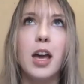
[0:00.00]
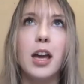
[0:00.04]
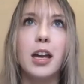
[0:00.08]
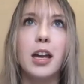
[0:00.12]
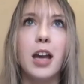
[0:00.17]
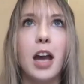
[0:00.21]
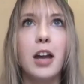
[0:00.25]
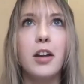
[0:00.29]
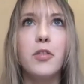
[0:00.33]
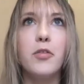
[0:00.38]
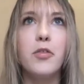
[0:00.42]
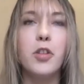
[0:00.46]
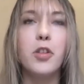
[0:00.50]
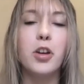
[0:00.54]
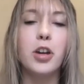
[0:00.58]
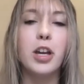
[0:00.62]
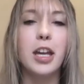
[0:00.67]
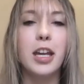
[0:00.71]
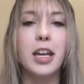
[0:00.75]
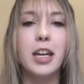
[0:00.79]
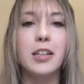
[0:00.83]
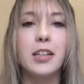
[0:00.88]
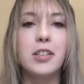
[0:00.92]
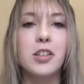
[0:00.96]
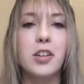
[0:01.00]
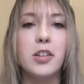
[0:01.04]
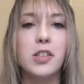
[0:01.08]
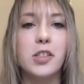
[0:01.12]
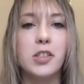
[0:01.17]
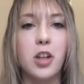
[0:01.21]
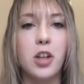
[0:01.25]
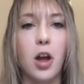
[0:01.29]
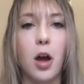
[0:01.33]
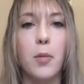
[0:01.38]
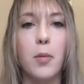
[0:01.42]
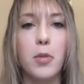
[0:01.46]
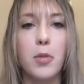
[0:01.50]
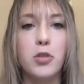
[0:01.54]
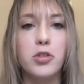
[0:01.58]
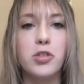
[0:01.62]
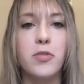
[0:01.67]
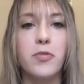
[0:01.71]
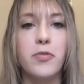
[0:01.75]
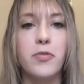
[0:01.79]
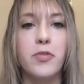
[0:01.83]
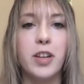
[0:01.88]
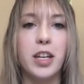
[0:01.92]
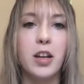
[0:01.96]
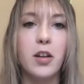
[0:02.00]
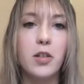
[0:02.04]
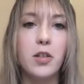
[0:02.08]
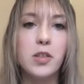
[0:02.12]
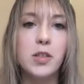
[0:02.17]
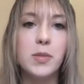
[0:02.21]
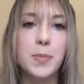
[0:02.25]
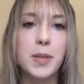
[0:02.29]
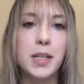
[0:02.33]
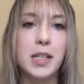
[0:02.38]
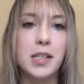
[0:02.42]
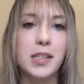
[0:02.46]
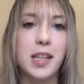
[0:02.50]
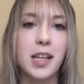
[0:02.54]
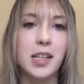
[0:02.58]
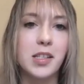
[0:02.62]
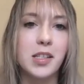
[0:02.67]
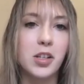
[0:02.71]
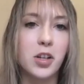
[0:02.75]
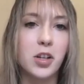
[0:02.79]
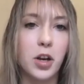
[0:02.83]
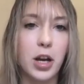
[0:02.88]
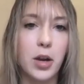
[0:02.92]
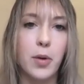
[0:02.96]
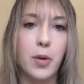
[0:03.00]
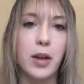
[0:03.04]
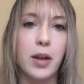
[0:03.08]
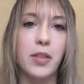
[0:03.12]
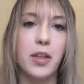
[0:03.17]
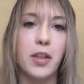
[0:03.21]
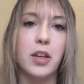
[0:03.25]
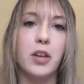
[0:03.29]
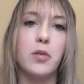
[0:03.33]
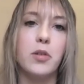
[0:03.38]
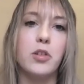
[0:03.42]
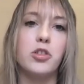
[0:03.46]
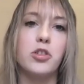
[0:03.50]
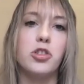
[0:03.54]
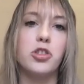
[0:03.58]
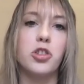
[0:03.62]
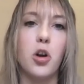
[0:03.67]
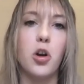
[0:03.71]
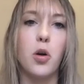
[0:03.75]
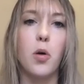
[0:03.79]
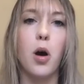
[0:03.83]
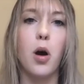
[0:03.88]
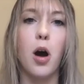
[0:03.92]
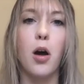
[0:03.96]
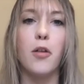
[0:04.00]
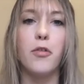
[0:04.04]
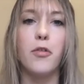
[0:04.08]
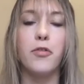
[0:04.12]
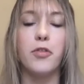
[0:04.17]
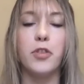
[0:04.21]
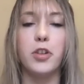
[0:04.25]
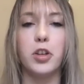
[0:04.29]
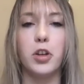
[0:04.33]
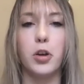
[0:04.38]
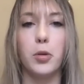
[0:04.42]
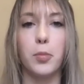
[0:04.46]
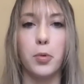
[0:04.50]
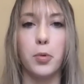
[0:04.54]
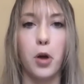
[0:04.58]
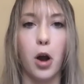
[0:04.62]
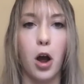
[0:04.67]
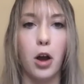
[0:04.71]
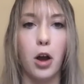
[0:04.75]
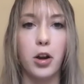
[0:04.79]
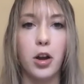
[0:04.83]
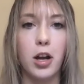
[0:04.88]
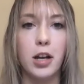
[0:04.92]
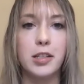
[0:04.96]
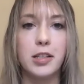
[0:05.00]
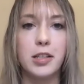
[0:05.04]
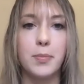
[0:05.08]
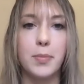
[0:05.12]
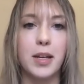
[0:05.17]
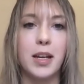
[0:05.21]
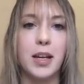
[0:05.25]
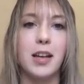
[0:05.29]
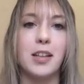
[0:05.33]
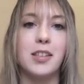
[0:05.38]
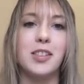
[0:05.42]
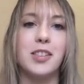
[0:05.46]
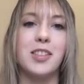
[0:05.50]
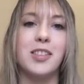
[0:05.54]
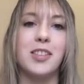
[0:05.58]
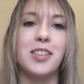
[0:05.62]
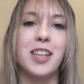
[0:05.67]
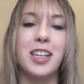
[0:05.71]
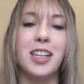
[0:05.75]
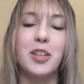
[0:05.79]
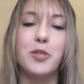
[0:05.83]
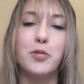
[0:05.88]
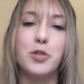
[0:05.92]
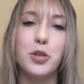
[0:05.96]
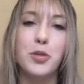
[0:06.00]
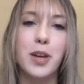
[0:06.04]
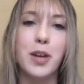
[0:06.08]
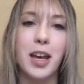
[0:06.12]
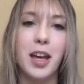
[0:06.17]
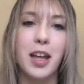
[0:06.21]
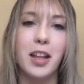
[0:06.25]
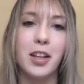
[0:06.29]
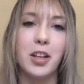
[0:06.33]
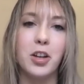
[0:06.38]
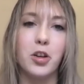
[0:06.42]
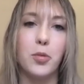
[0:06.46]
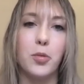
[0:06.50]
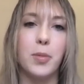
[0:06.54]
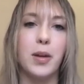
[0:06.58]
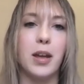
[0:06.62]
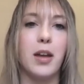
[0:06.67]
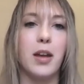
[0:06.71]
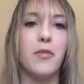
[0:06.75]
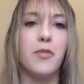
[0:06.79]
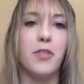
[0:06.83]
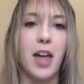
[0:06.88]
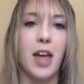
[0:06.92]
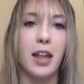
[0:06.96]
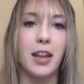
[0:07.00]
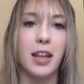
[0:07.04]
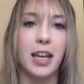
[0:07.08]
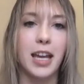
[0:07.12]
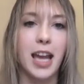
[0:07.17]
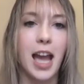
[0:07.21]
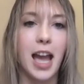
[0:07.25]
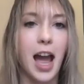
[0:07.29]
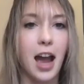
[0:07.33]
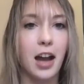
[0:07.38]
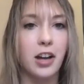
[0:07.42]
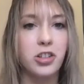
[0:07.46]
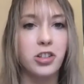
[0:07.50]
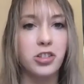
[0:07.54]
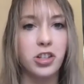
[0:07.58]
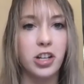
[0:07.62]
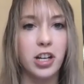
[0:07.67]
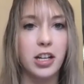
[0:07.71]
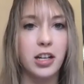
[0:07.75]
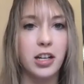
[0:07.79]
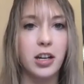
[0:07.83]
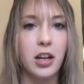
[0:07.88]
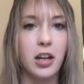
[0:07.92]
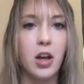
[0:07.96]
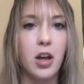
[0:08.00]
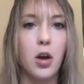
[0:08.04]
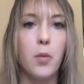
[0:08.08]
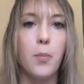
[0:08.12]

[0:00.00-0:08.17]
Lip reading: kind of looking into stop motion videos, because that's a great way that you can show off your product, because you do get a little bit of that like action,